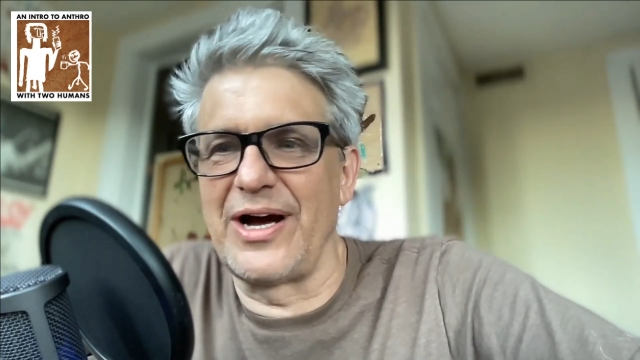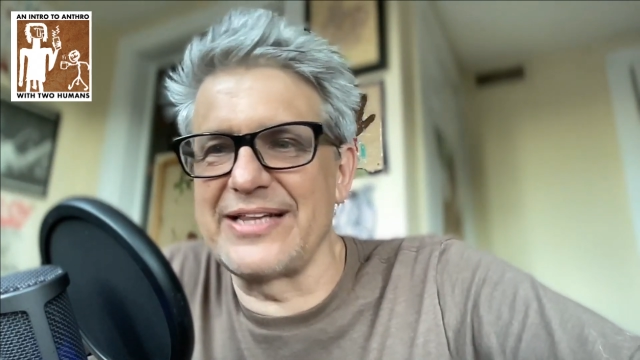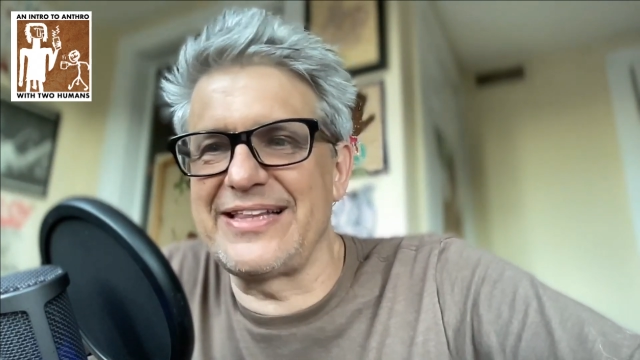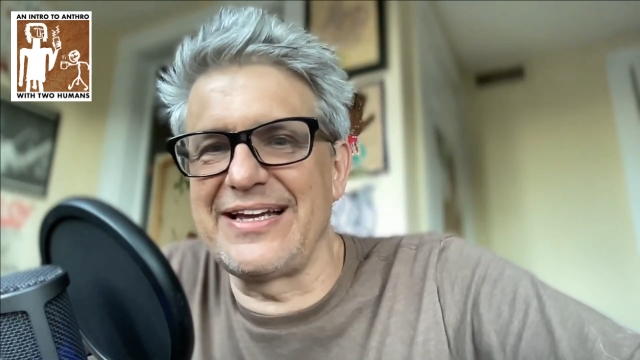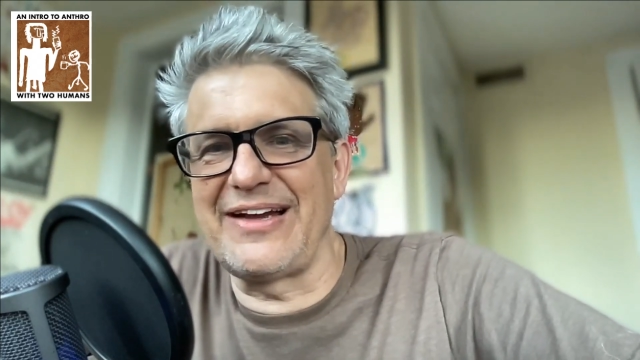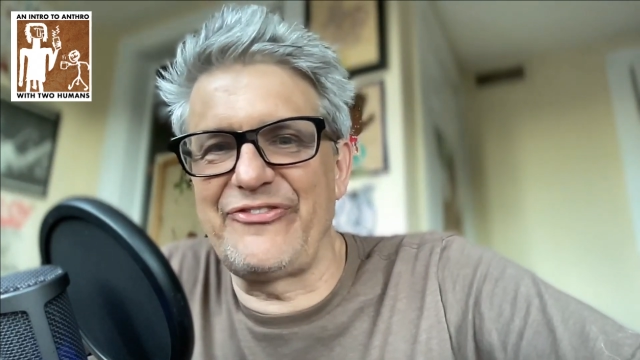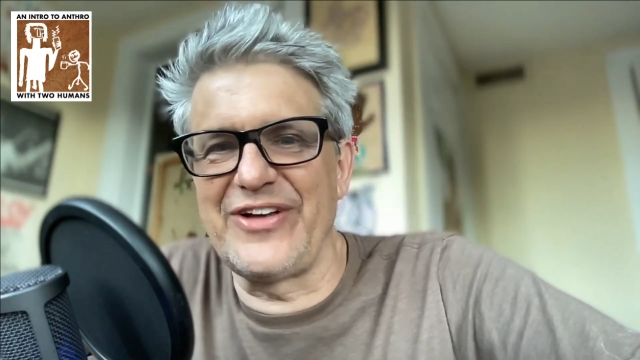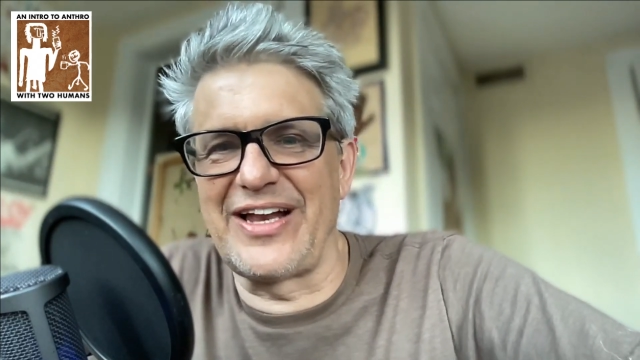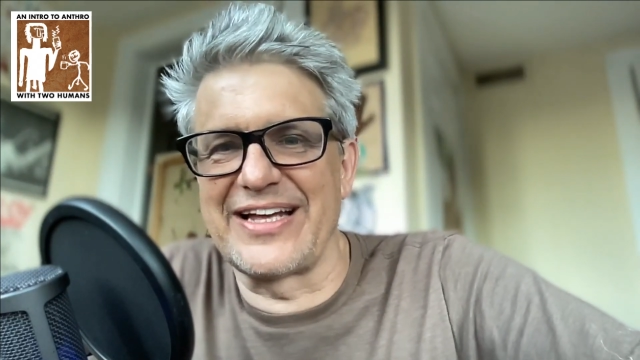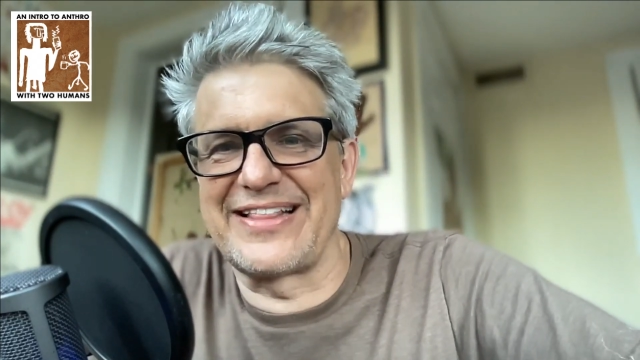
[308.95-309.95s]
I
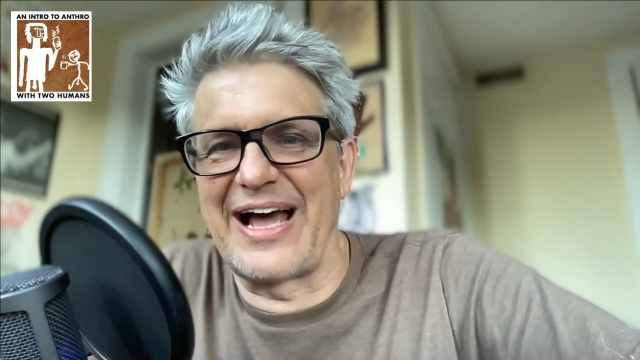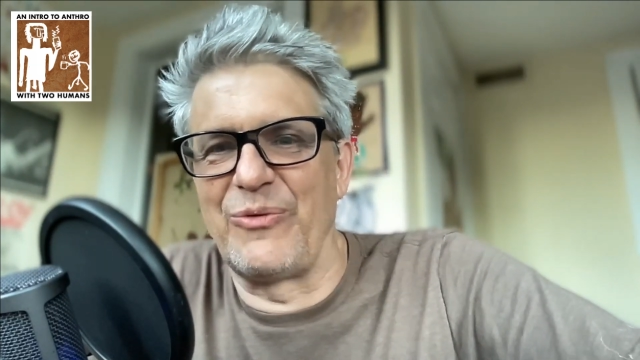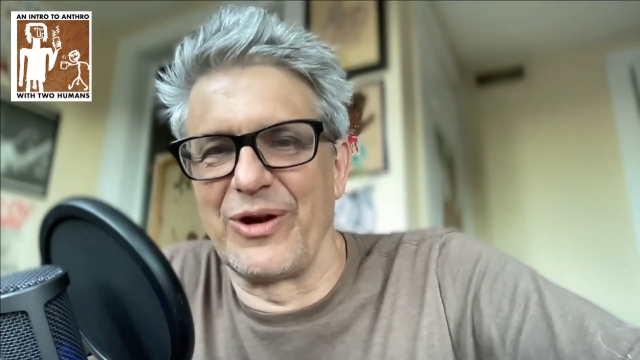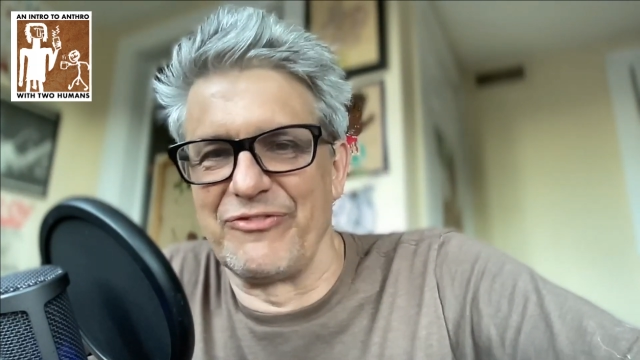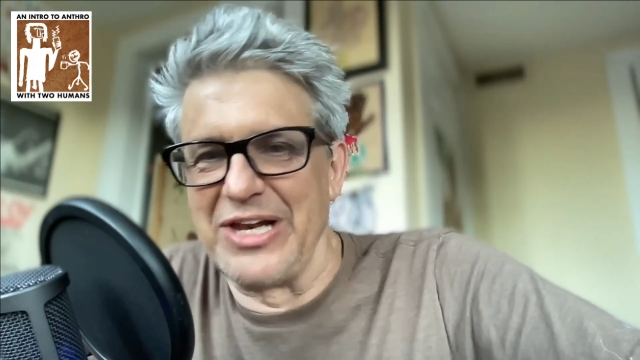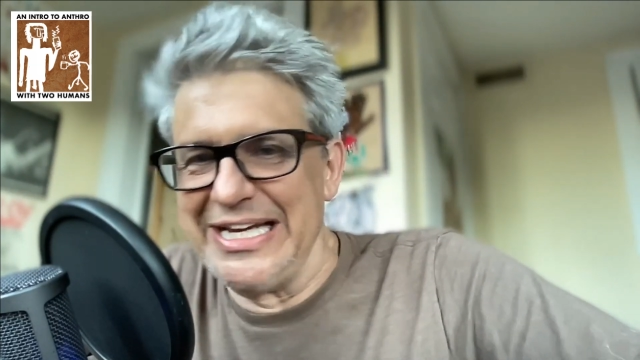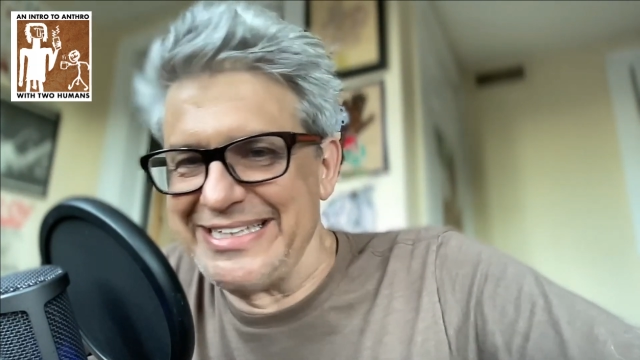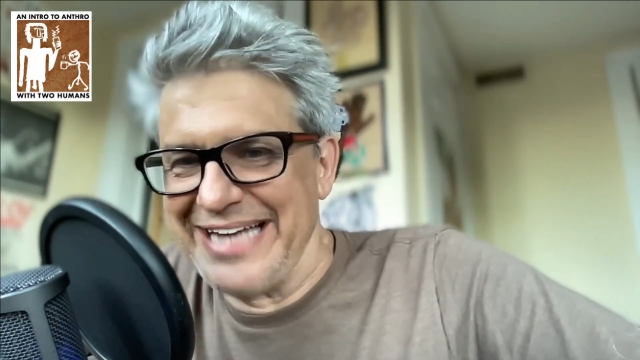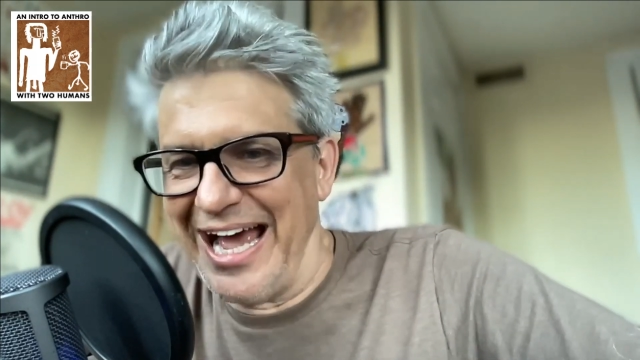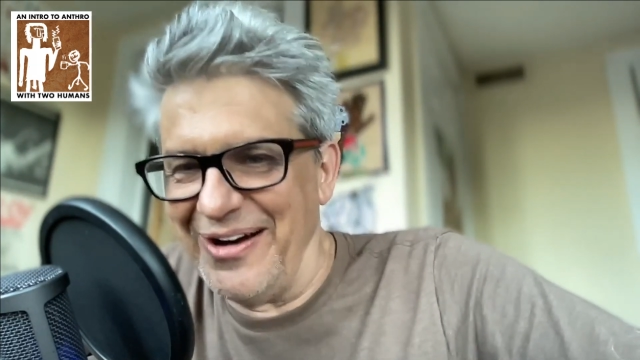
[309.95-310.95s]
feel like that would have
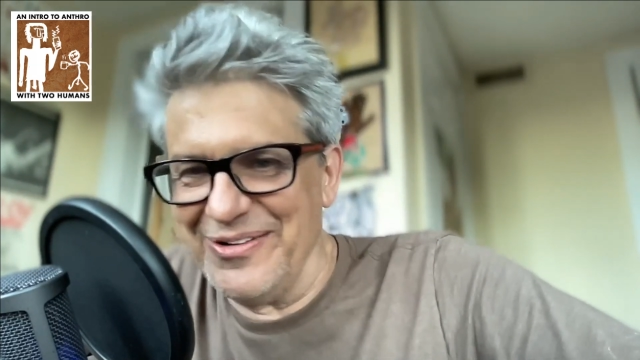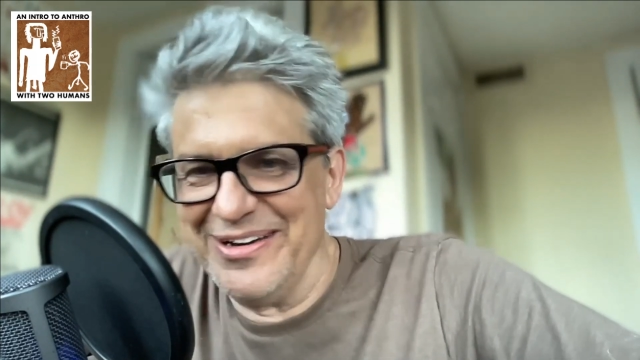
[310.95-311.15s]
leaked out.